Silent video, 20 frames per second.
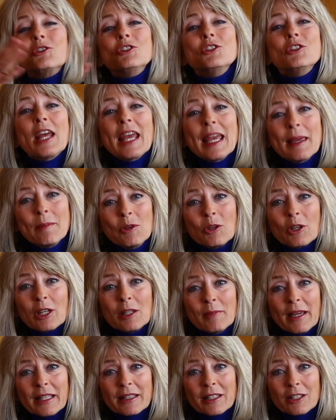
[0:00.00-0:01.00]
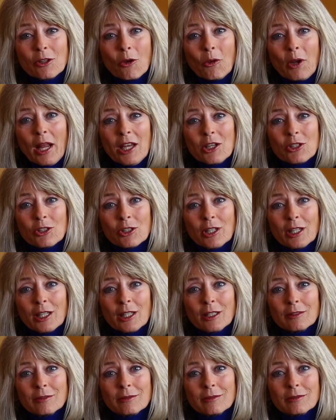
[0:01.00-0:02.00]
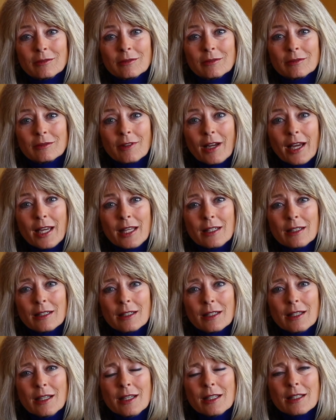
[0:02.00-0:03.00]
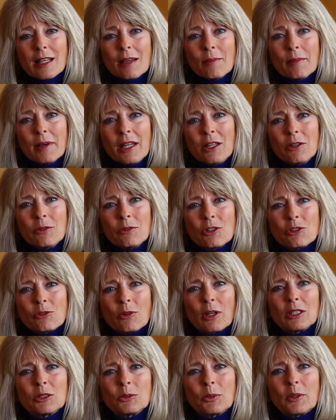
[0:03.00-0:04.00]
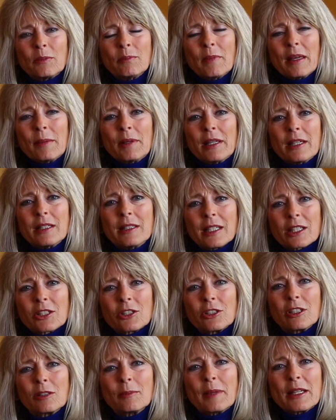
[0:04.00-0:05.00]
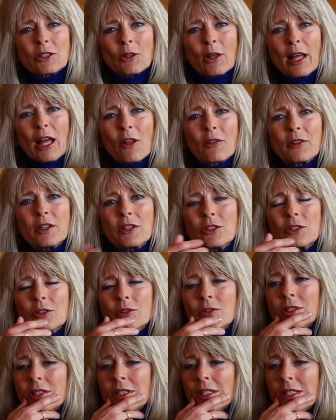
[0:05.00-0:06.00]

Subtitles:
name you could make the donation in, right? Somebody who's struggled with maybe addiction or mental health issues,